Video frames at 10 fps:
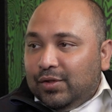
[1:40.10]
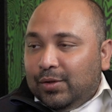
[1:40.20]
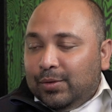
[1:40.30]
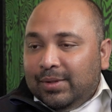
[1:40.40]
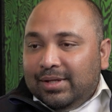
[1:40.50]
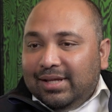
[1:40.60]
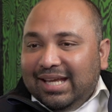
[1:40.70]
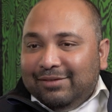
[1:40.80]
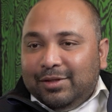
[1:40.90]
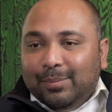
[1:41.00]
So
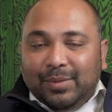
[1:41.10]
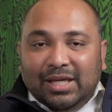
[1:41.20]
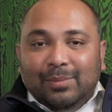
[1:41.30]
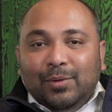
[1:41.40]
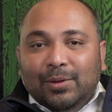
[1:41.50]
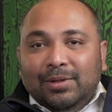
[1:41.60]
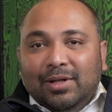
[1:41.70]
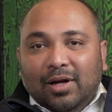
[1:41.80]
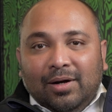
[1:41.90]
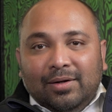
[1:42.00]
if the
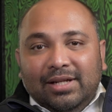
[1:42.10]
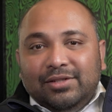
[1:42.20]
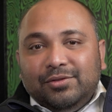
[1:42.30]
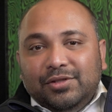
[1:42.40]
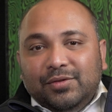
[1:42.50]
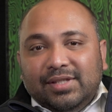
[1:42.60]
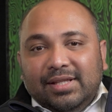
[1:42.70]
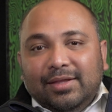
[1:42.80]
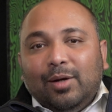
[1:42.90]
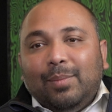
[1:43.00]
people are
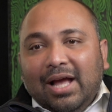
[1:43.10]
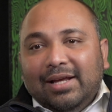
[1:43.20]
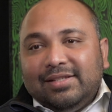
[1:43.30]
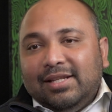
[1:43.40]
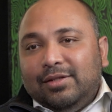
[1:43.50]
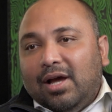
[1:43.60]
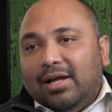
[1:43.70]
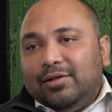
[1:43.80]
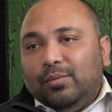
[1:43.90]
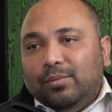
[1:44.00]
introducing their bias and
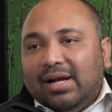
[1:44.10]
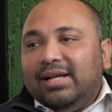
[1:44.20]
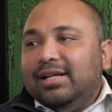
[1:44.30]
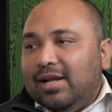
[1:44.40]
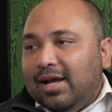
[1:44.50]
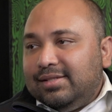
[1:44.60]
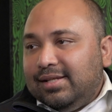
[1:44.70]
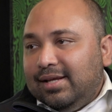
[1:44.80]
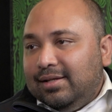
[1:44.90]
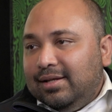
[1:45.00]
not
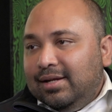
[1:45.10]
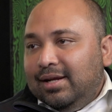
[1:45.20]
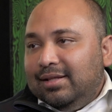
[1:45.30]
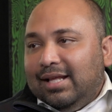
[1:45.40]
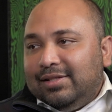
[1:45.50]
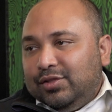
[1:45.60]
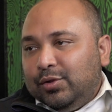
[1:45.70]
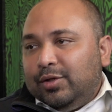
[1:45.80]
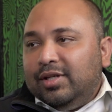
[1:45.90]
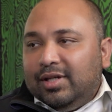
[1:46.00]
recognizing that
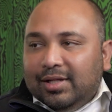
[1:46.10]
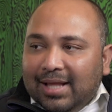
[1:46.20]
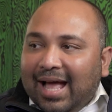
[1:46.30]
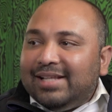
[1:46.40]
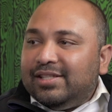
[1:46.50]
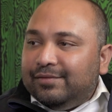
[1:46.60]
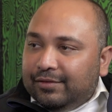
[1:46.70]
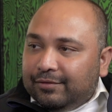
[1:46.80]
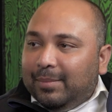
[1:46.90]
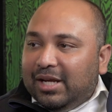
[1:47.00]
certain class of
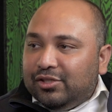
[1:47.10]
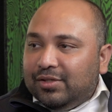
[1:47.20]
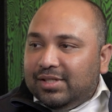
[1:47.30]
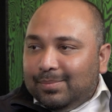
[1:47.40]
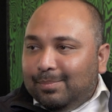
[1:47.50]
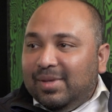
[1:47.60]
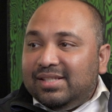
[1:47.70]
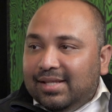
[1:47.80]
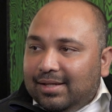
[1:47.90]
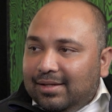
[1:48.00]
information is
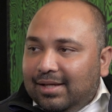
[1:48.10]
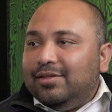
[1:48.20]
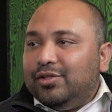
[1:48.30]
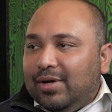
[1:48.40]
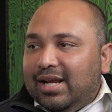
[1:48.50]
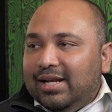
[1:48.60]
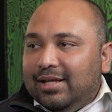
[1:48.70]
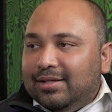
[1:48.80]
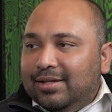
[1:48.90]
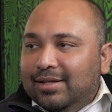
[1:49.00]
missing in the
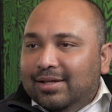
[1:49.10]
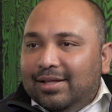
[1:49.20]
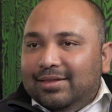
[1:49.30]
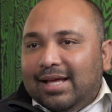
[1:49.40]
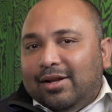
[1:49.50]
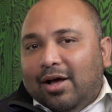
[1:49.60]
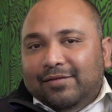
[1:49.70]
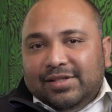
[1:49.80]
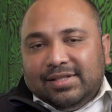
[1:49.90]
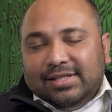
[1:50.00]
training, then
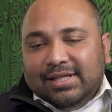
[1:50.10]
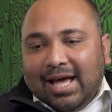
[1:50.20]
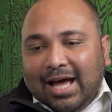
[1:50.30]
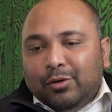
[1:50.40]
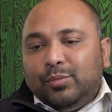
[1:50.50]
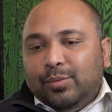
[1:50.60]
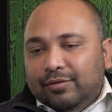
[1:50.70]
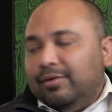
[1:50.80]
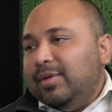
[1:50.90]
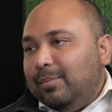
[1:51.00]
obviously the
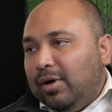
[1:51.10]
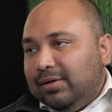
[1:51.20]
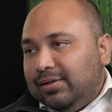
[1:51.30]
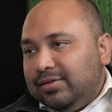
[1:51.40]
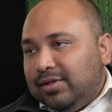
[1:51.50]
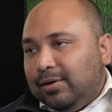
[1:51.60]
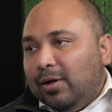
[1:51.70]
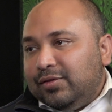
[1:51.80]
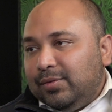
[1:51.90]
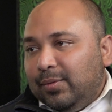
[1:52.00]
output from the models are
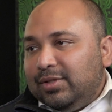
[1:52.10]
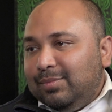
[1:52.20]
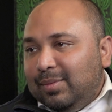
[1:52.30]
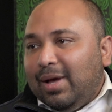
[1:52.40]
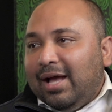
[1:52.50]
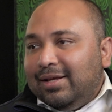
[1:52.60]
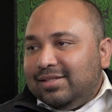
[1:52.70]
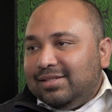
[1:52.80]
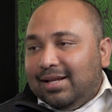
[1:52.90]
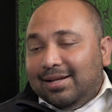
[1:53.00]
also going to be
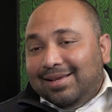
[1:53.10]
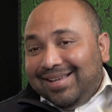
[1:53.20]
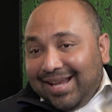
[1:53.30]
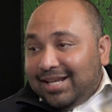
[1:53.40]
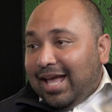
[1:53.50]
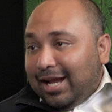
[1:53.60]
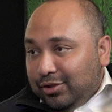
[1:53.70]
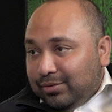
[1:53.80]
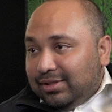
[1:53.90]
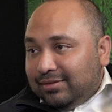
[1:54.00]
biased and
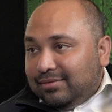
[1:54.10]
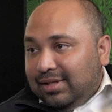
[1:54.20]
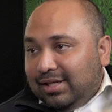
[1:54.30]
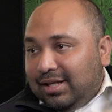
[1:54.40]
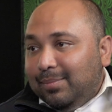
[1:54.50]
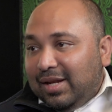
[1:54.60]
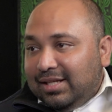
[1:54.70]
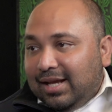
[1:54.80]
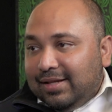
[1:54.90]
inaccurate in many